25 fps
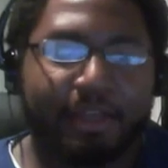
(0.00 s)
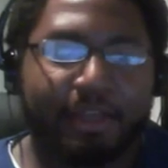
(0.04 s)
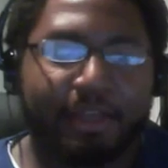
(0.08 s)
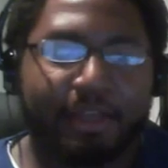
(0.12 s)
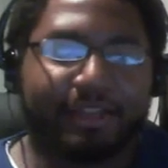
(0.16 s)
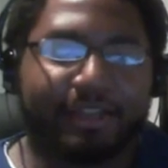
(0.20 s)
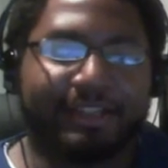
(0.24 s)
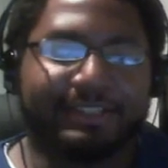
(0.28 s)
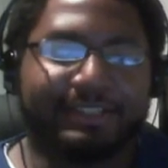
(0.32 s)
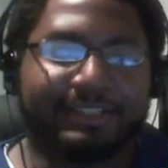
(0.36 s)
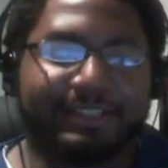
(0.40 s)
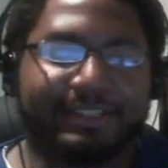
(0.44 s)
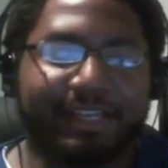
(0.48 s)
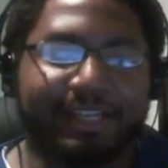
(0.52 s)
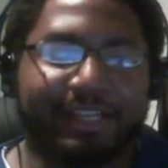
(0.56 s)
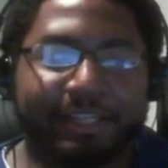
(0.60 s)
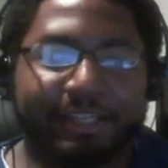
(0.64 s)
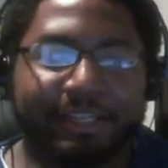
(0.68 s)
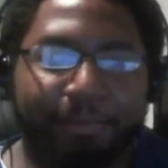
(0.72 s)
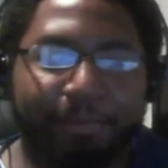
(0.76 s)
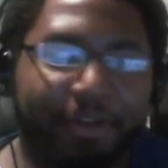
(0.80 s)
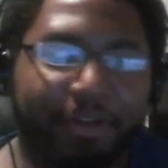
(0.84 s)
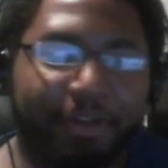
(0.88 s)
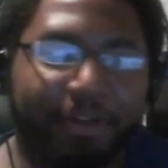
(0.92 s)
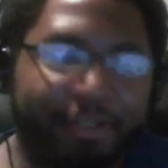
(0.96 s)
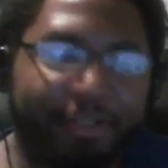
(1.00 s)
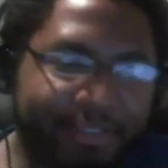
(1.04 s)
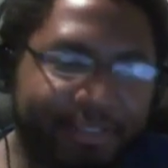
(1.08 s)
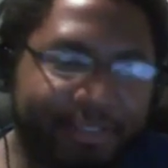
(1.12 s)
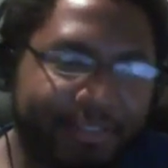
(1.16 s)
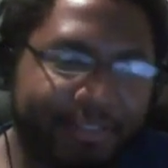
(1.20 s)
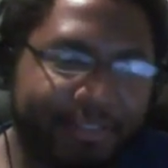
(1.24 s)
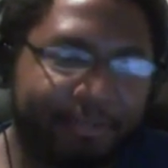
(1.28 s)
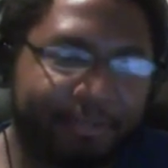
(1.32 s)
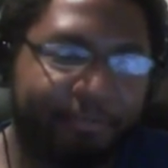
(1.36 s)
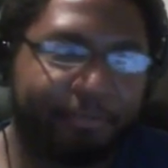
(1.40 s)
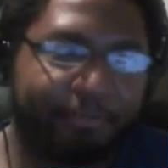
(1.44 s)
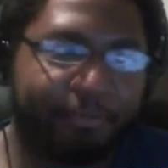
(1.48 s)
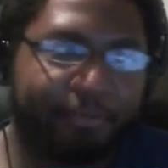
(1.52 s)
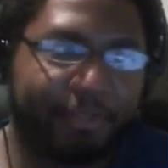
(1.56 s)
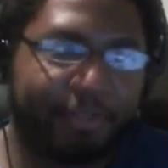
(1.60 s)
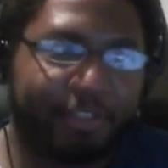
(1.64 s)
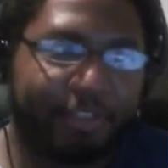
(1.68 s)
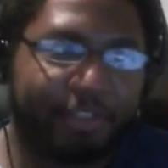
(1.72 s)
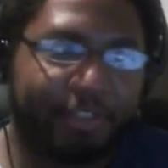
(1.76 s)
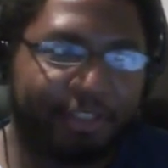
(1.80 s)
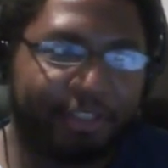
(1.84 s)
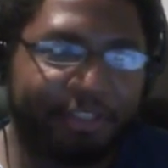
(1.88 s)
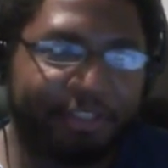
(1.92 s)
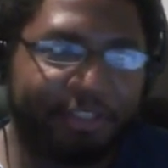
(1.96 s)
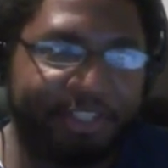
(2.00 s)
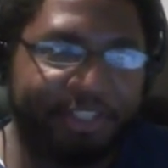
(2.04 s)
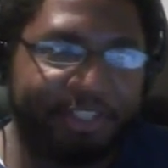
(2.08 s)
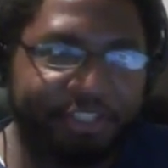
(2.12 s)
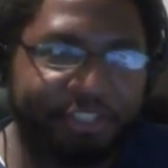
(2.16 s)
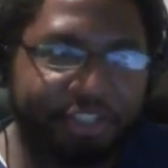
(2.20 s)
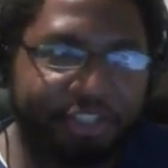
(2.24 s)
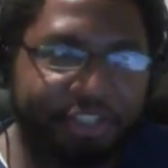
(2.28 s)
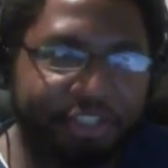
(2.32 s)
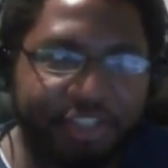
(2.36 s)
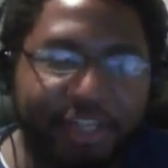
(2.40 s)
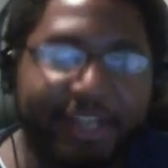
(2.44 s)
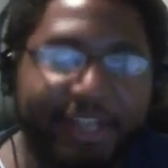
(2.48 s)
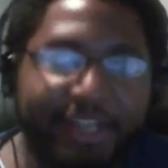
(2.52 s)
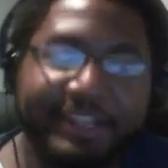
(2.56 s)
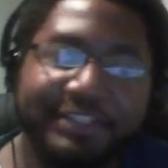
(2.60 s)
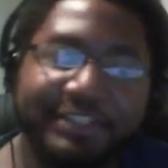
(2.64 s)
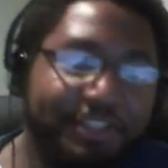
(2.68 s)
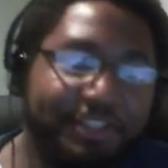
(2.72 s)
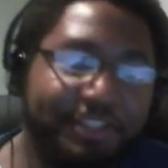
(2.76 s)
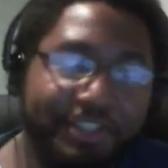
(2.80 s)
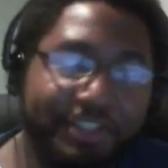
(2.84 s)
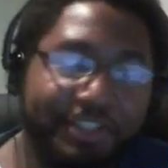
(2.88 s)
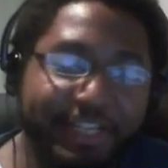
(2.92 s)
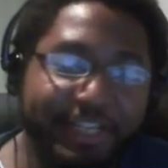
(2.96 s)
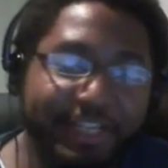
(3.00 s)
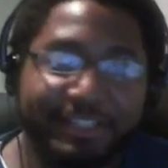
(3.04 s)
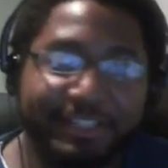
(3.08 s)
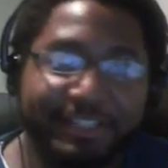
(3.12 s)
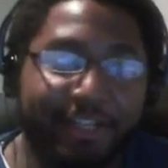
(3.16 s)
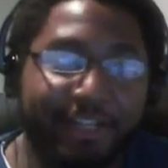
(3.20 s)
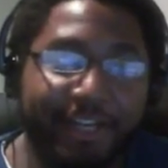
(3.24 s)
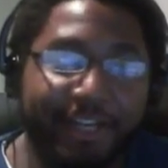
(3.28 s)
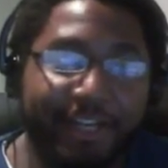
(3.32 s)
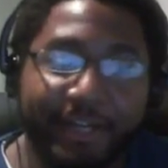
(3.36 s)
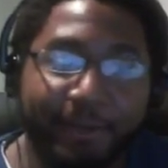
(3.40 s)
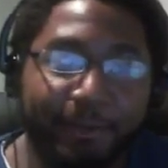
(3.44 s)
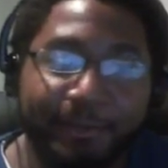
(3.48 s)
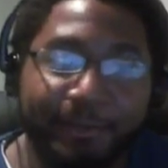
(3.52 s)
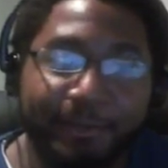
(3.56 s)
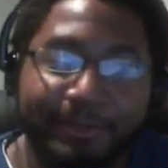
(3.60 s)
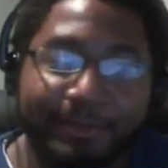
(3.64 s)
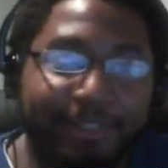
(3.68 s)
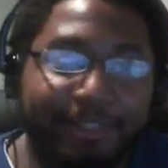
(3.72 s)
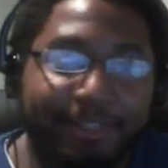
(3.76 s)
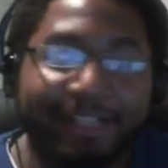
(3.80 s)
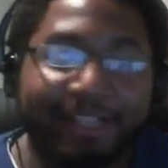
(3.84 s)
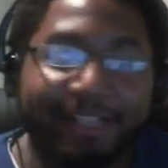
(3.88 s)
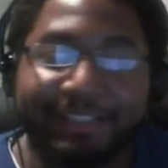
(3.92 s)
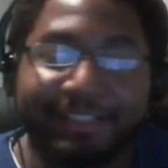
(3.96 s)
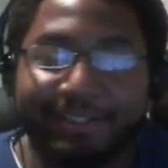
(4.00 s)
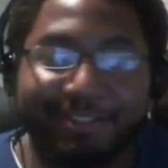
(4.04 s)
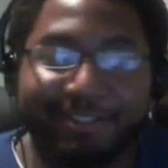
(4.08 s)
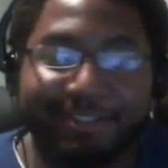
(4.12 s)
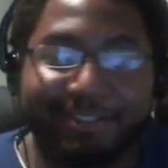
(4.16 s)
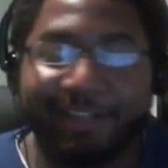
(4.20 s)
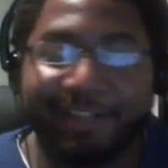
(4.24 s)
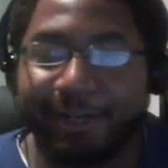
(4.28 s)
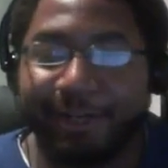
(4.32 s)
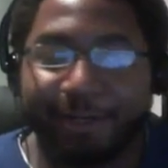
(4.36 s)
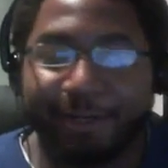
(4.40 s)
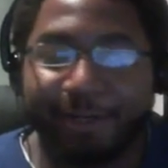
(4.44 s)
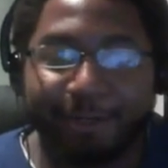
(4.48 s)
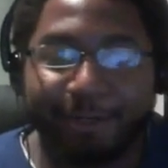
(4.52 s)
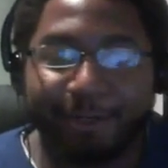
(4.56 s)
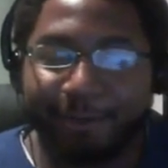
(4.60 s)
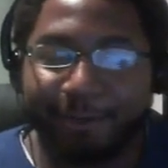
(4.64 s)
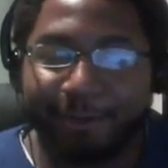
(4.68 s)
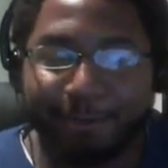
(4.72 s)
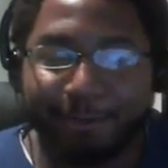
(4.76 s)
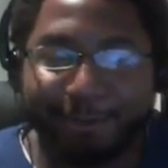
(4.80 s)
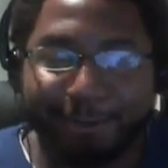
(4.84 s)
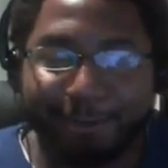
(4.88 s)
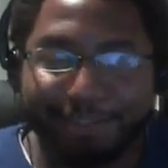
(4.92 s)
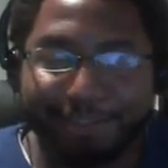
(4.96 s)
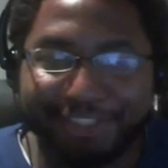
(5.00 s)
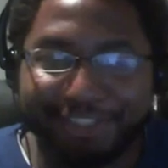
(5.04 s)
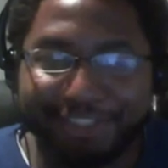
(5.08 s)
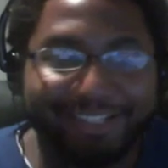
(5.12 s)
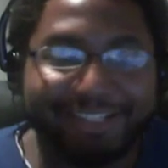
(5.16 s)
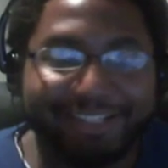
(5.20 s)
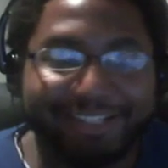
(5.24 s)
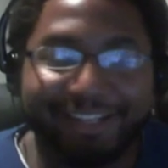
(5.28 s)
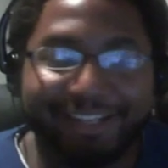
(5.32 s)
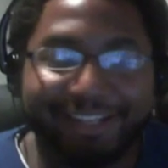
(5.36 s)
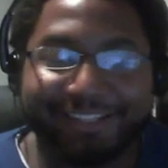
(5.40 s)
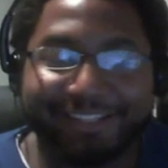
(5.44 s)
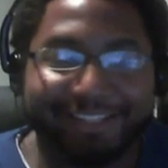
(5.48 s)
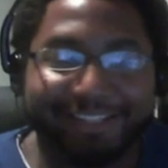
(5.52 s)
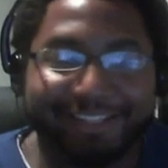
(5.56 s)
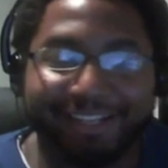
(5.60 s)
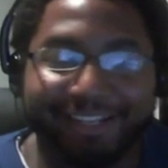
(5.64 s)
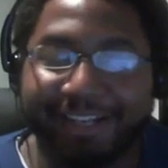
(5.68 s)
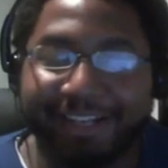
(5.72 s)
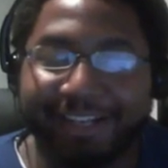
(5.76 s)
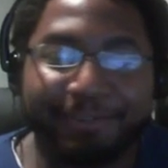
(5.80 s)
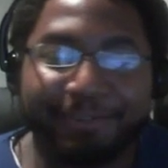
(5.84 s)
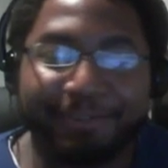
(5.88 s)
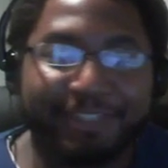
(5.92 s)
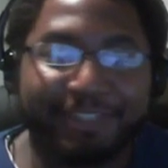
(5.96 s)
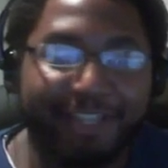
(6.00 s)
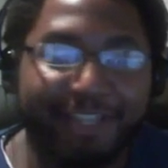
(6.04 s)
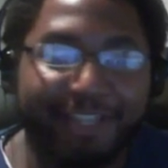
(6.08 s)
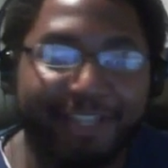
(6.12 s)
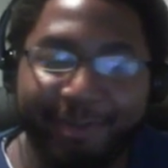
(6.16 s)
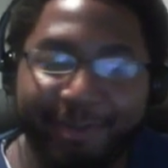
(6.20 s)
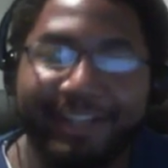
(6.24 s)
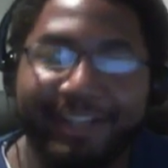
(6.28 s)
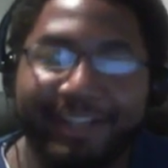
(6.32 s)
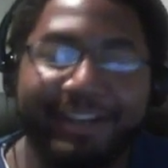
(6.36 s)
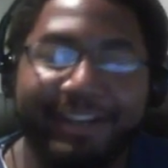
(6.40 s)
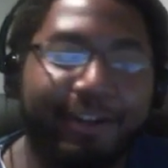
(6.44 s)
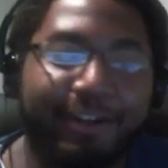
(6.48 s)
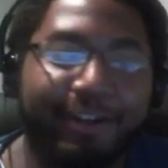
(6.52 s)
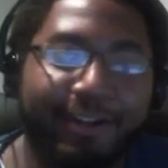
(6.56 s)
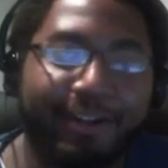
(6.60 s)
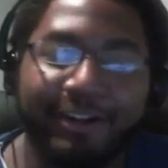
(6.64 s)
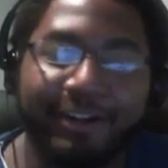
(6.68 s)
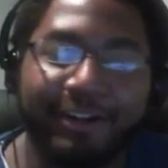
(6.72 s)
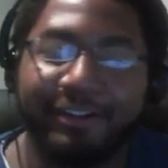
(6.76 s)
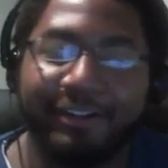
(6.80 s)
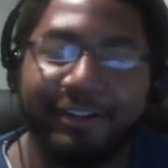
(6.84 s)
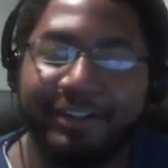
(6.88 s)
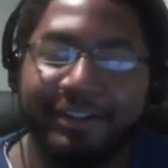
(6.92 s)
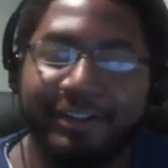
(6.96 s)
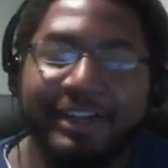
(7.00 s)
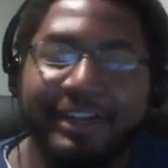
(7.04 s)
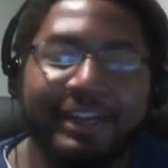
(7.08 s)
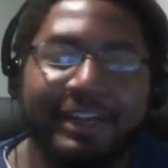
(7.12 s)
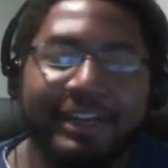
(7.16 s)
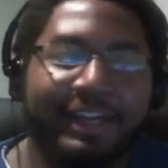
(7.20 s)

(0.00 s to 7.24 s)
Because in the books, Shay's just a hoe. Like, she doesn't love Tyrion at all.